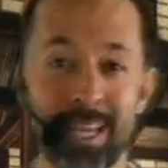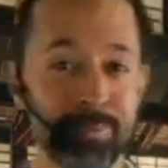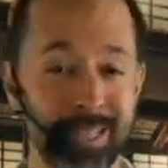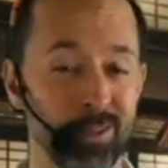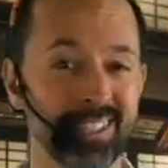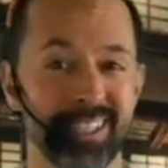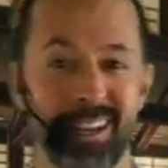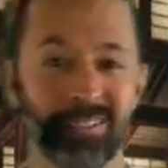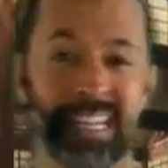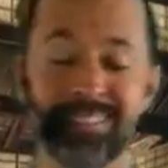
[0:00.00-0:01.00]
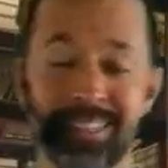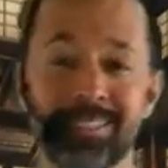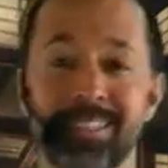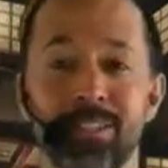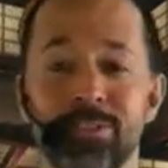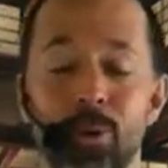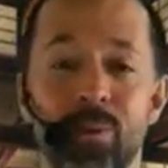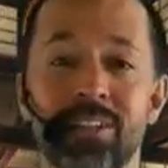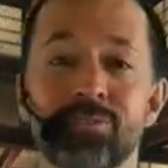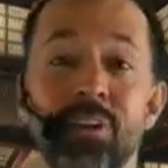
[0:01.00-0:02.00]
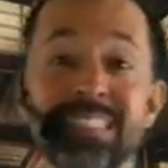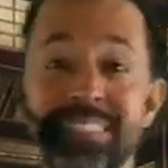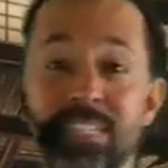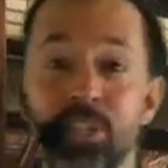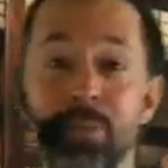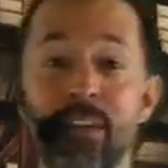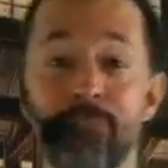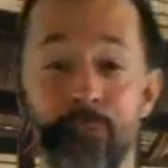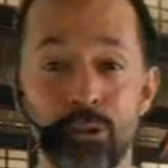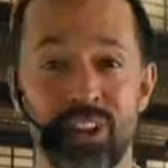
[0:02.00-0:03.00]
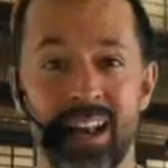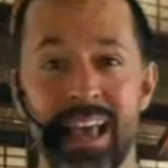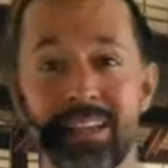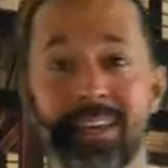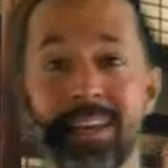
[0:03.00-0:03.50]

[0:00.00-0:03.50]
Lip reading: Since I was a kid. I was like 16 years old when I started teaching my first class.